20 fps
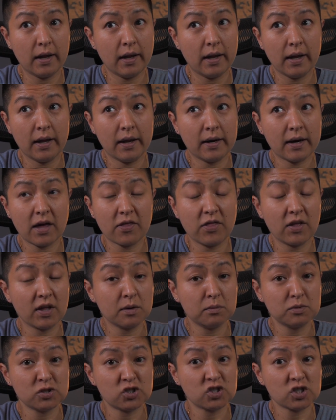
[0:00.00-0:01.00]
and I think
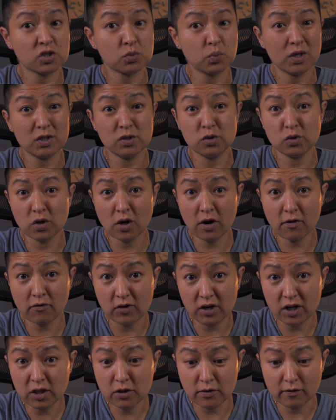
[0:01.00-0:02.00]
it was just way too dark for
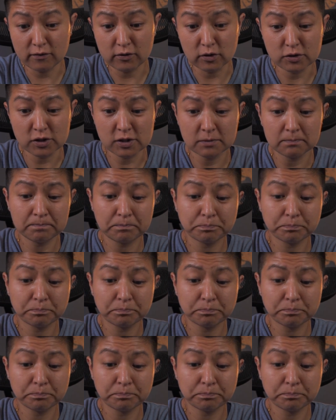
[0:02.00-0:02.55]
either of those.